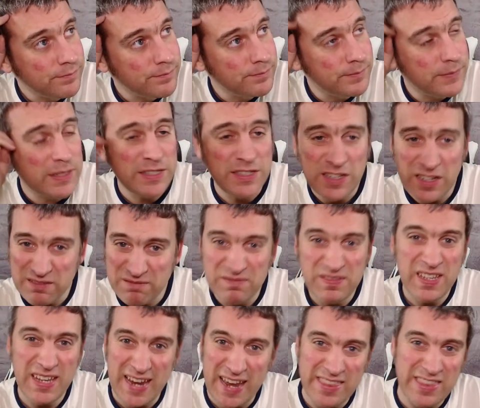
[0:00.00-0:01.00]
But you
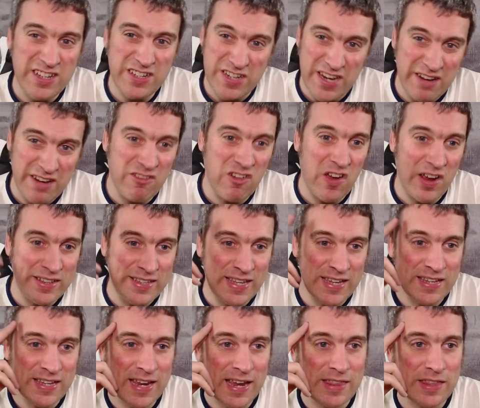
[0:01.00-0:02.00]
get the general idea.
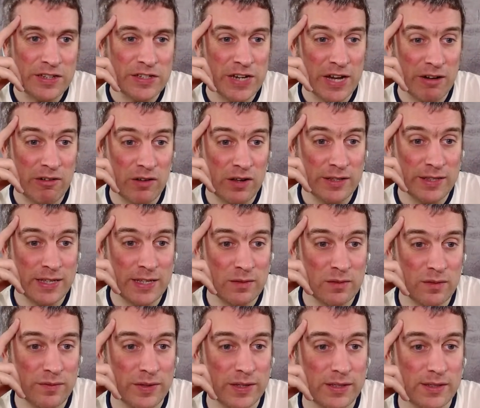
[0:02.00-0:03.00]
You get the general idea
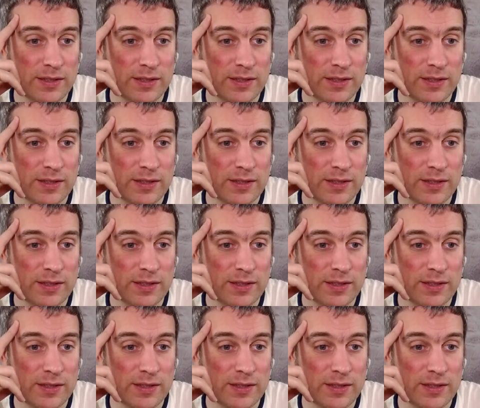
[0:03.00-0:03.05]
with it.